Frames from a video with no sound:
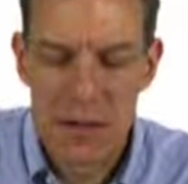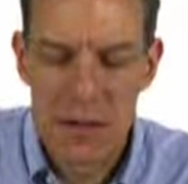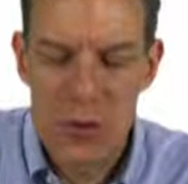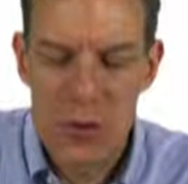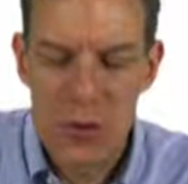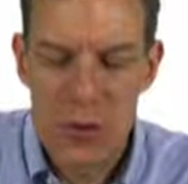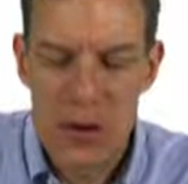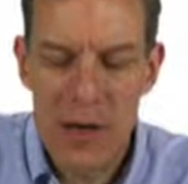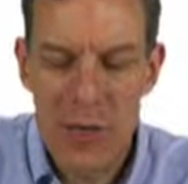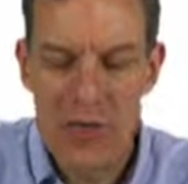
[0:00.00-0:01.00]
So if
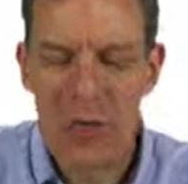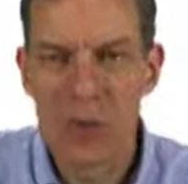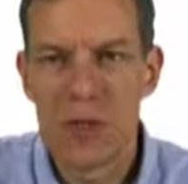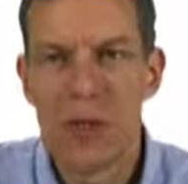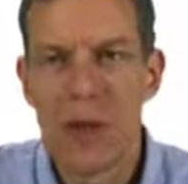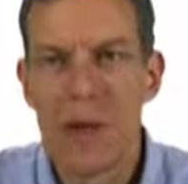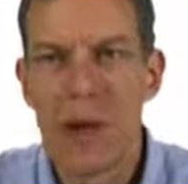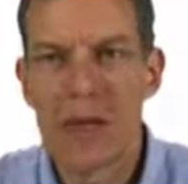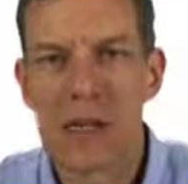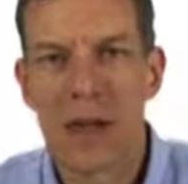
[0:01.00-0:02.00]
everybody was choosing their
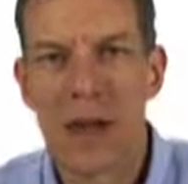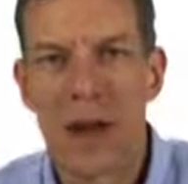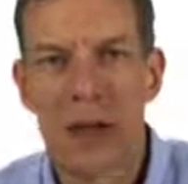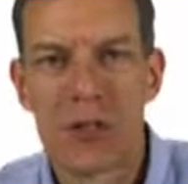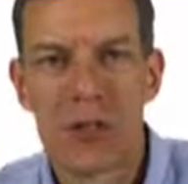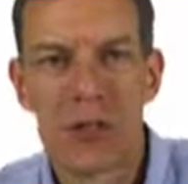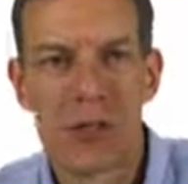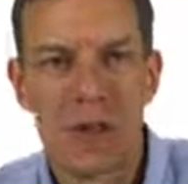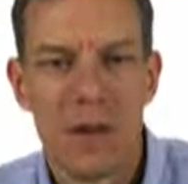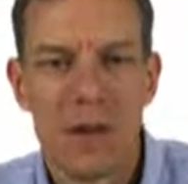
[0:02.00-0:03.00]
maximal
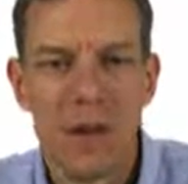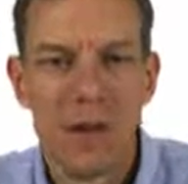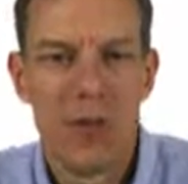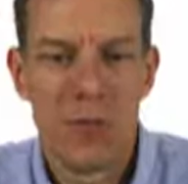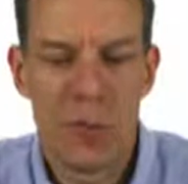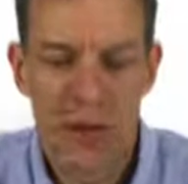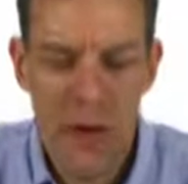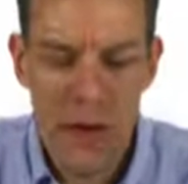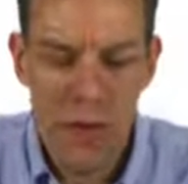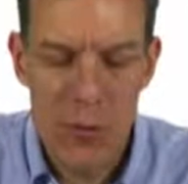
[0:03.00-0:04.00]
action, given
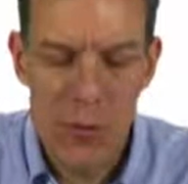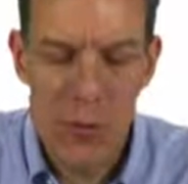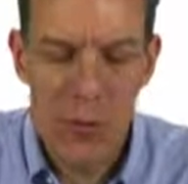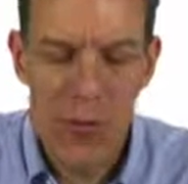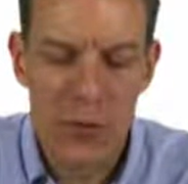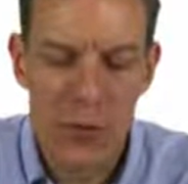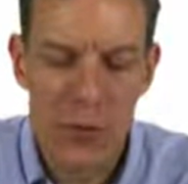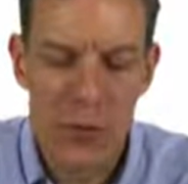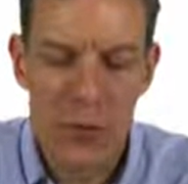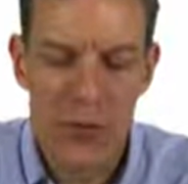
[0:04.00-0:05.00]
what everyone else is doing
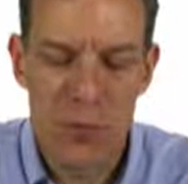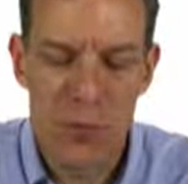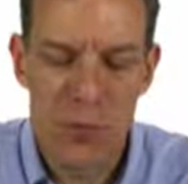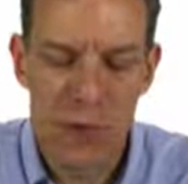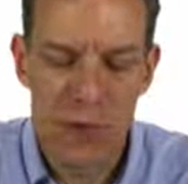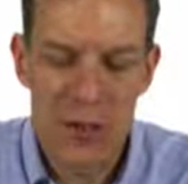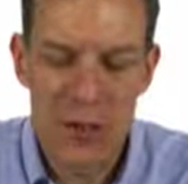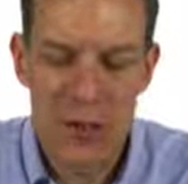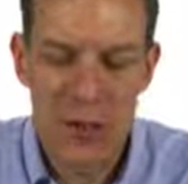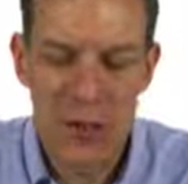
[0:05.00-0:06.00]
under this
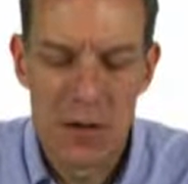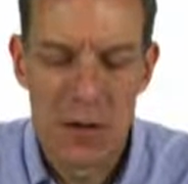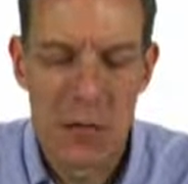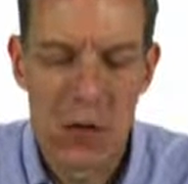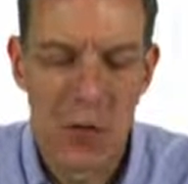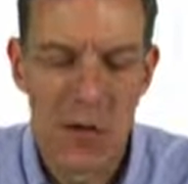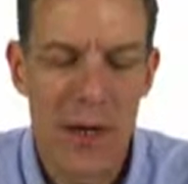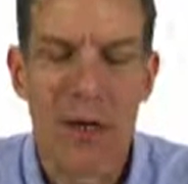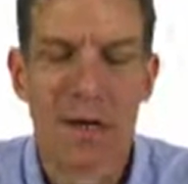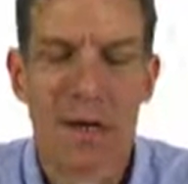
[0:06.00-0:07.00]
perturbation, what do we
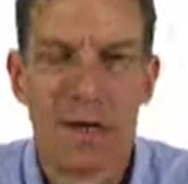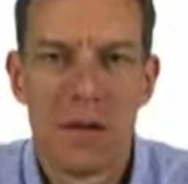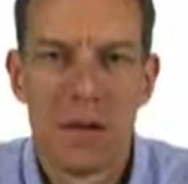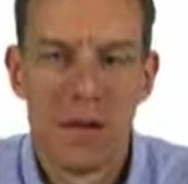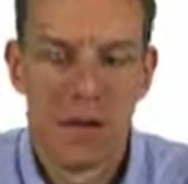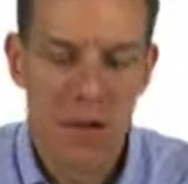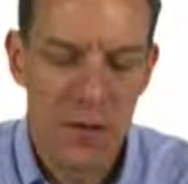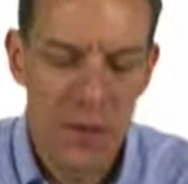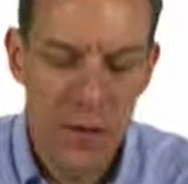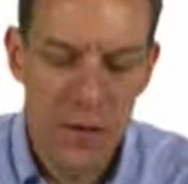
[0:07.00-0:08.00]
get?
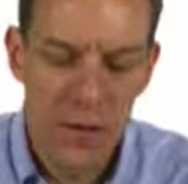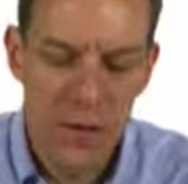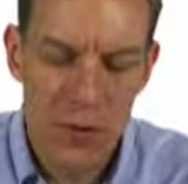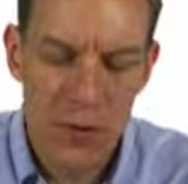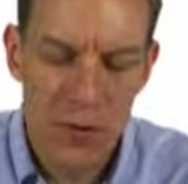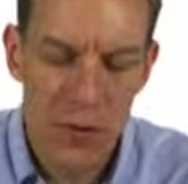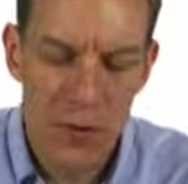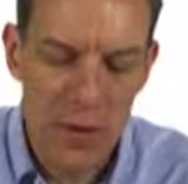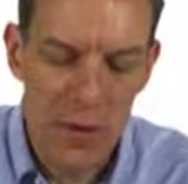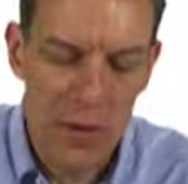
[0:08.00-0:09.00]
Okay, so
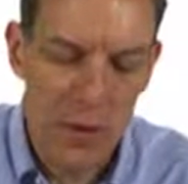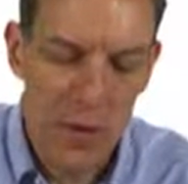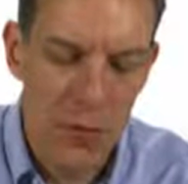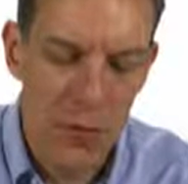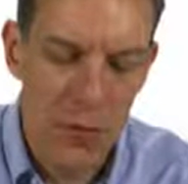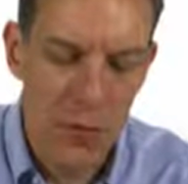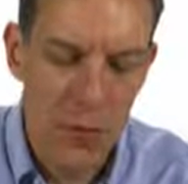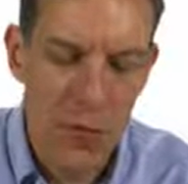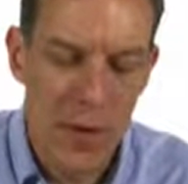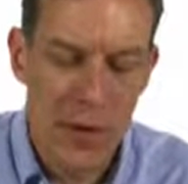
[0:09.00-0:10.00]
we go
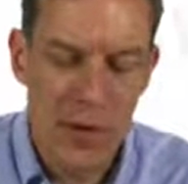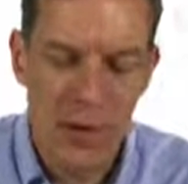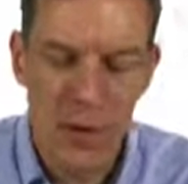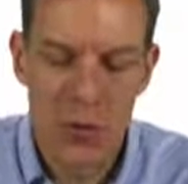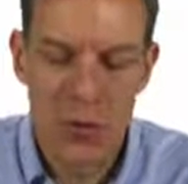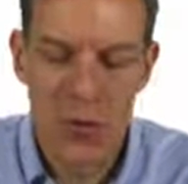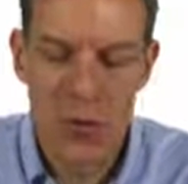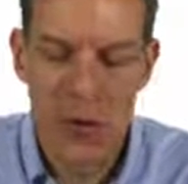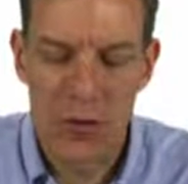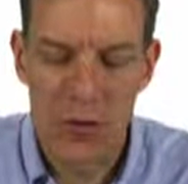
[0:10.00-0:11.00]
from x0 to
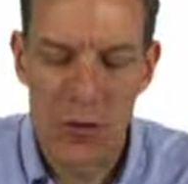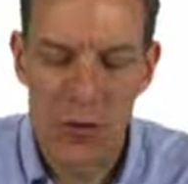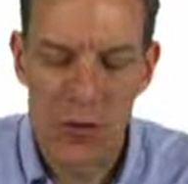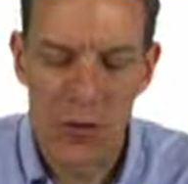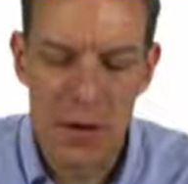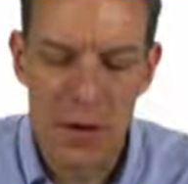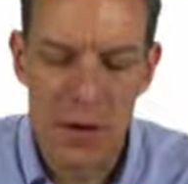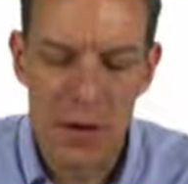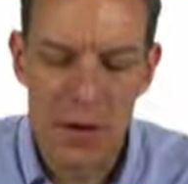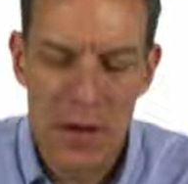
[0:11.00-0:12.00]
x1,
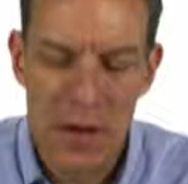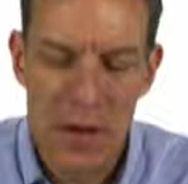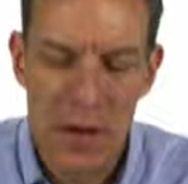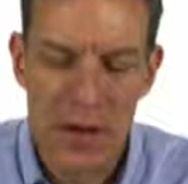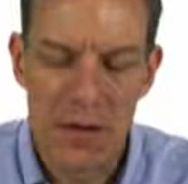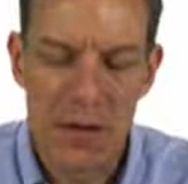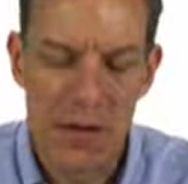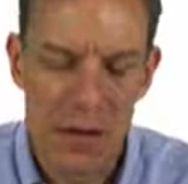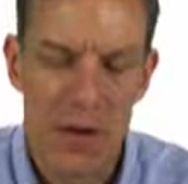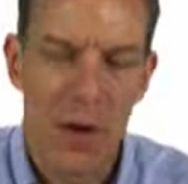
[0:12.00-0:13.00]
and then
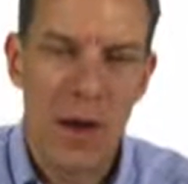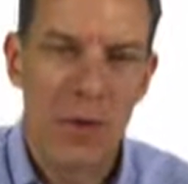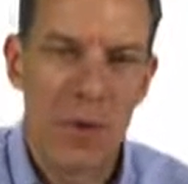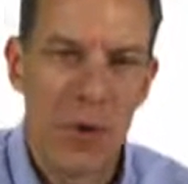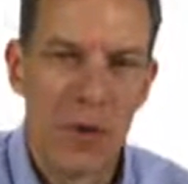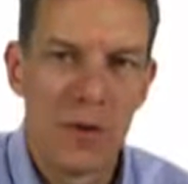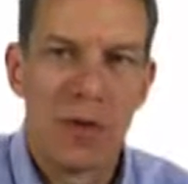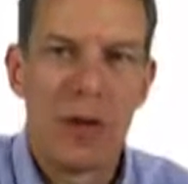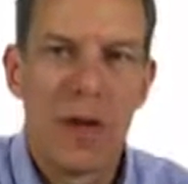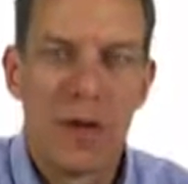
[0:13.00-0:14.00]
x1 goes to